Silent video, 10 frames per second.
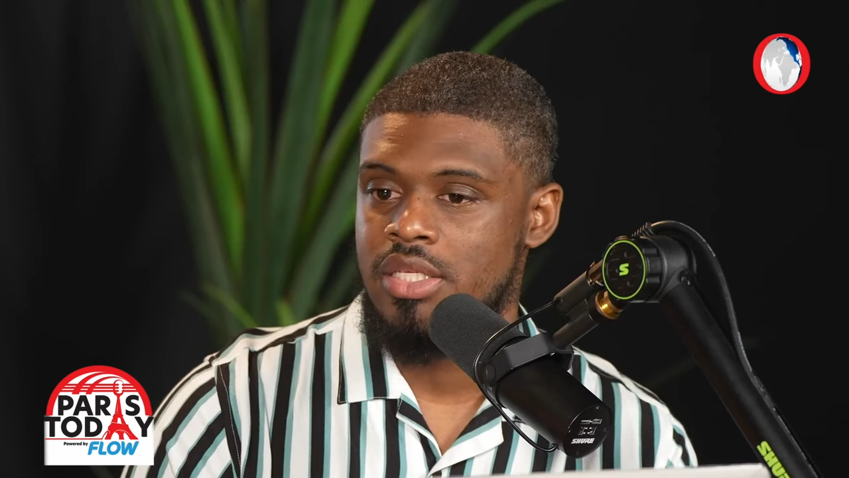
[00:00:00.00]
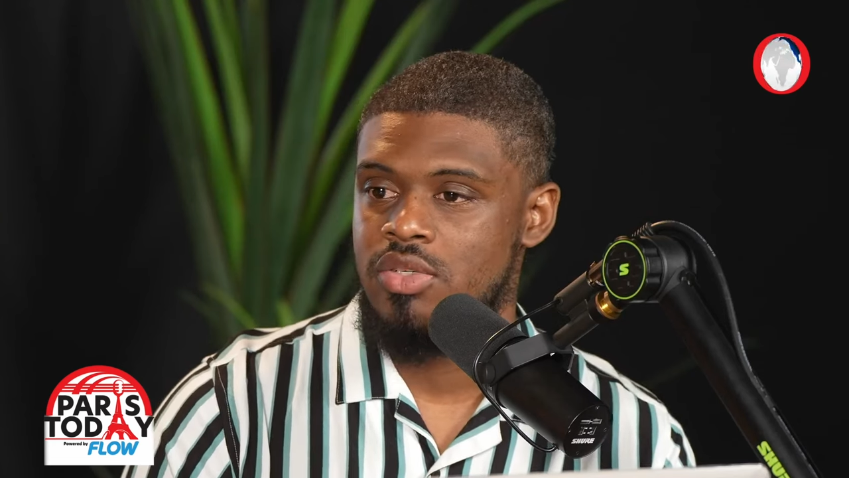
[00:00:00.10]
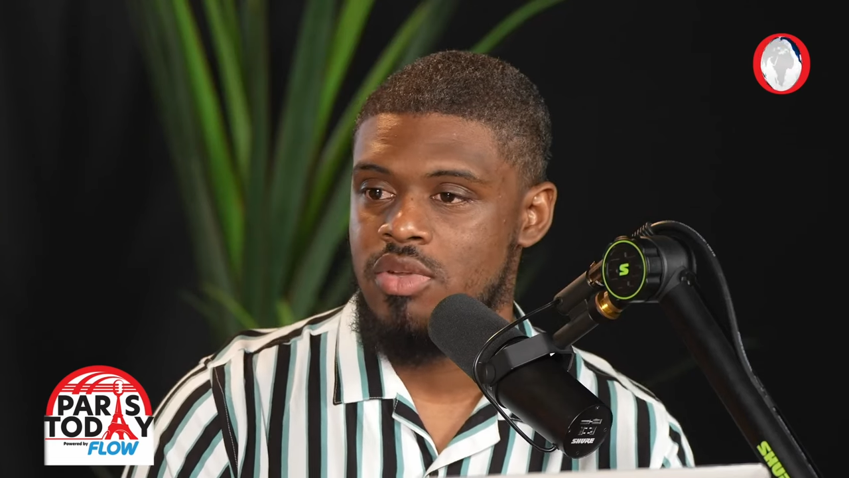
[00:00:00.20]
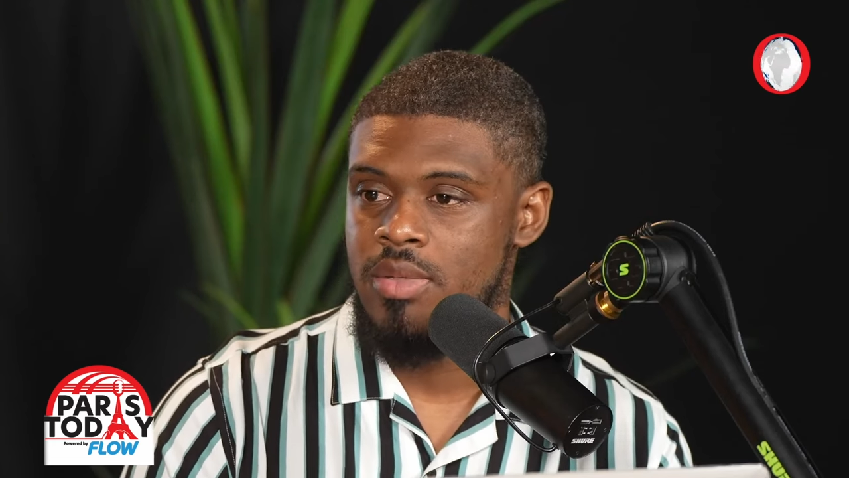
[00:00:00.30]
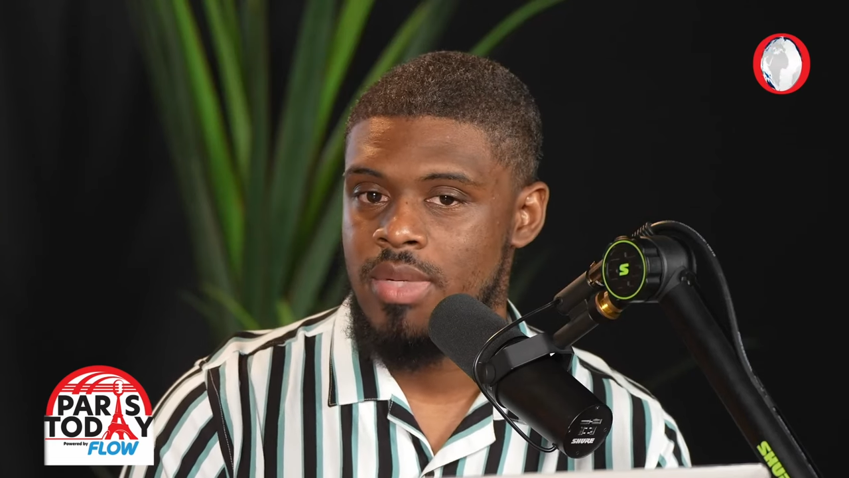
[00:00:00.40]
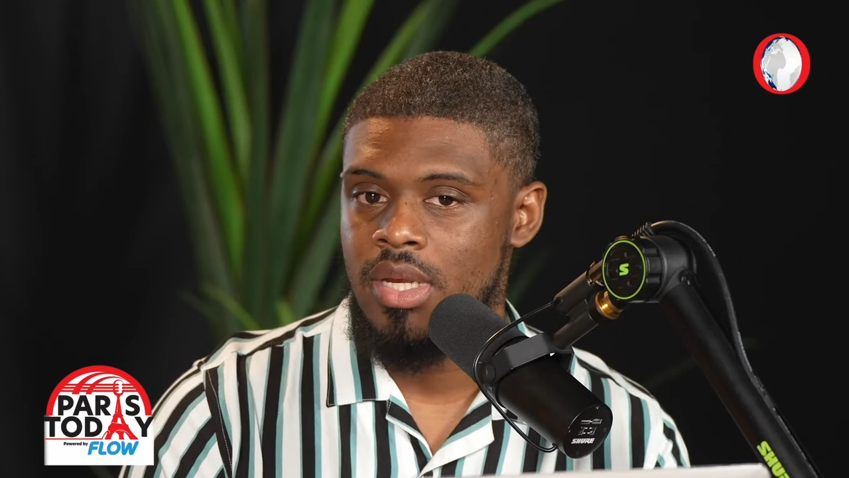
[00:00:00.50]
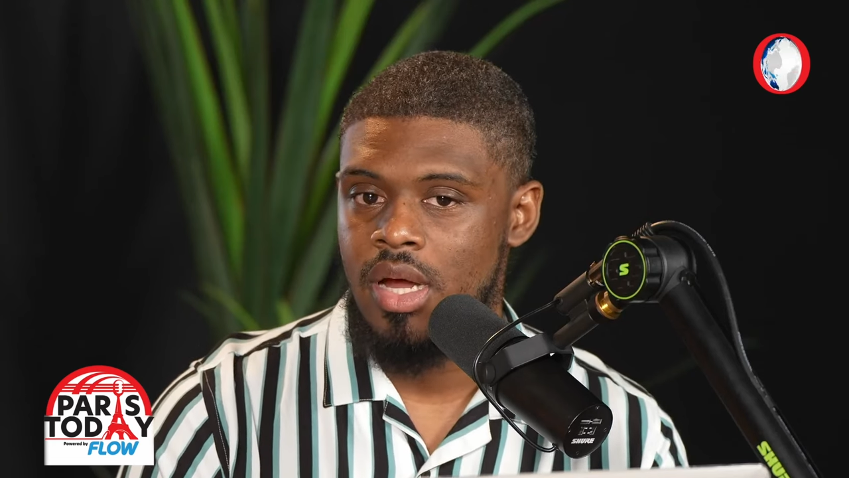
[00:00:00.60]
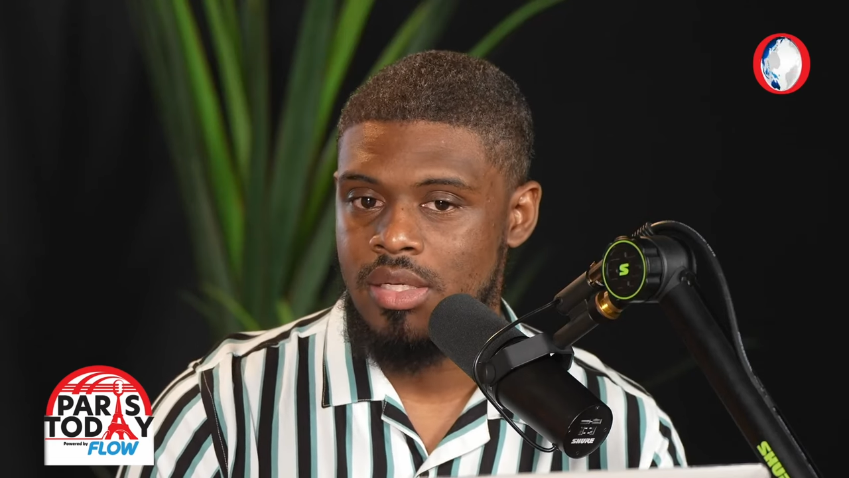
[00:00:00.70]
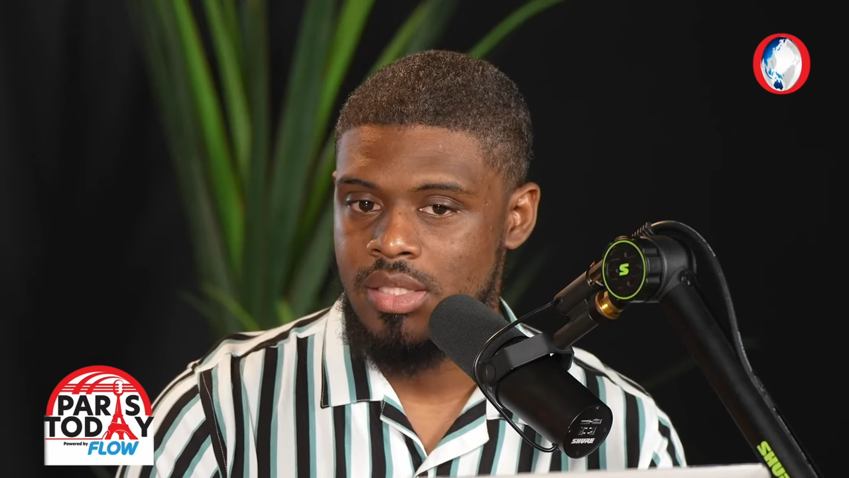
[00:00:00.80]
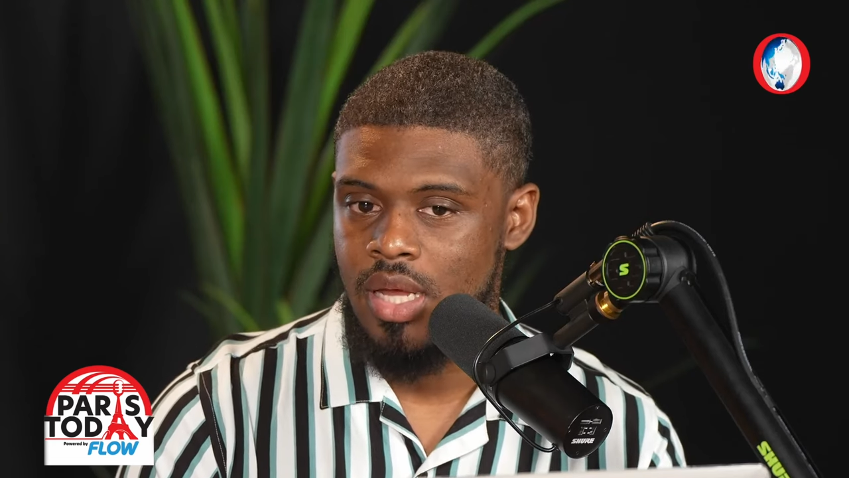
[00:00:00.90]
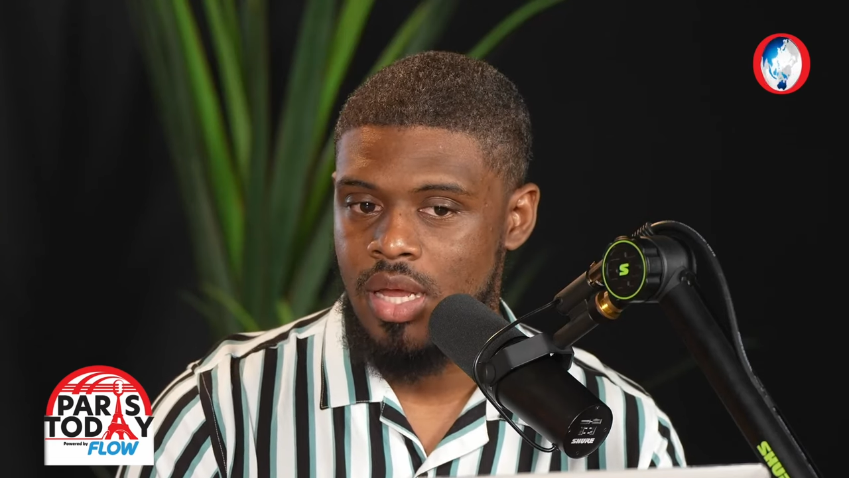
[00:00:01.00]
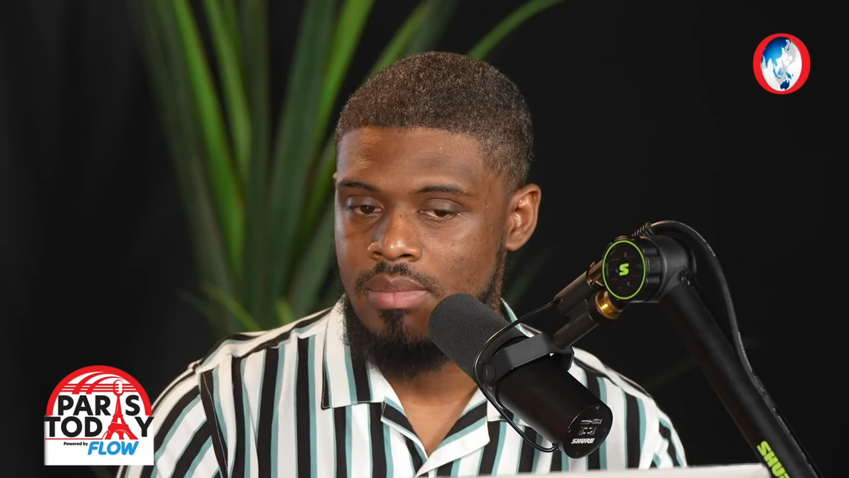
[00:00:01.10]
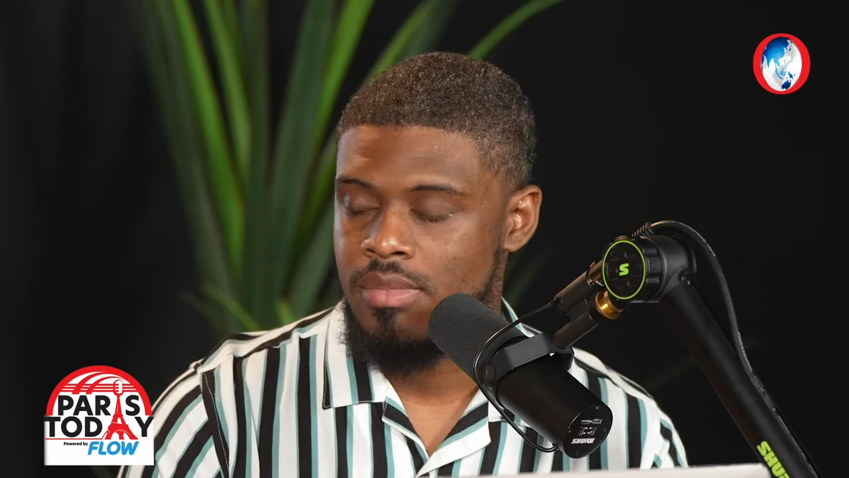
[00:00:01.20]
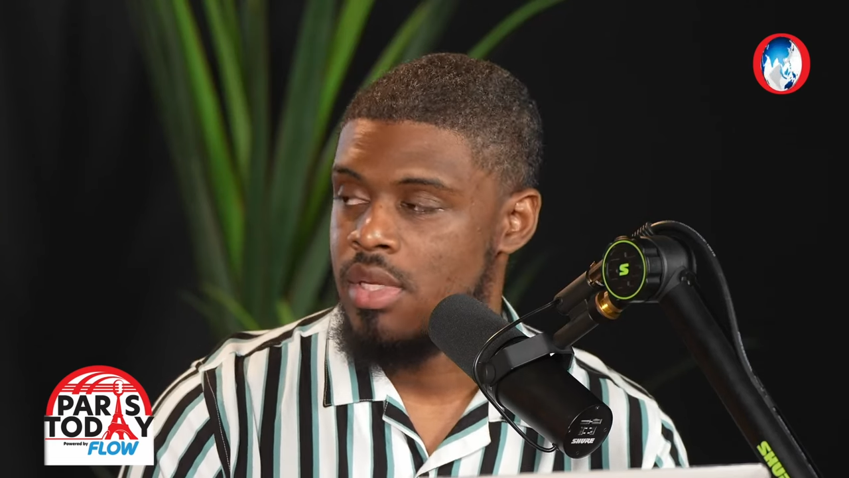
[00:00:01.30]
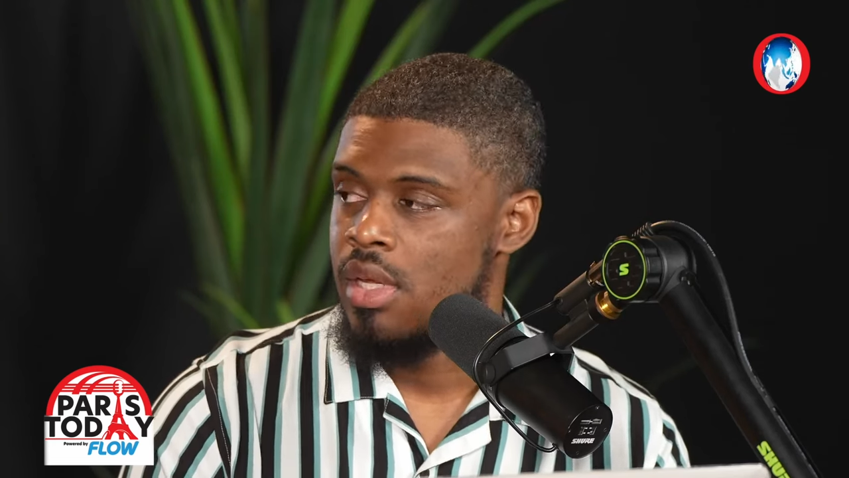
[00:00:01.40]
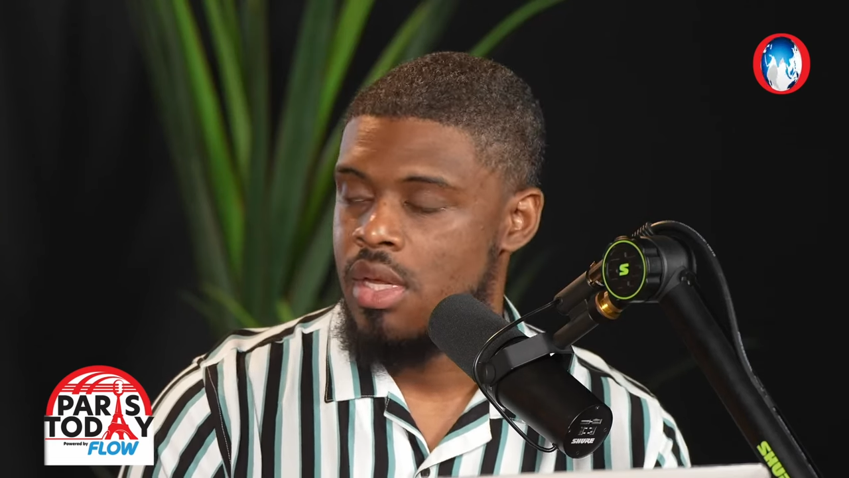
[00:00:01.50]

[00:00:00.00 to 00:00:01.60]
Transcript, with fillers: extremely long yeah. time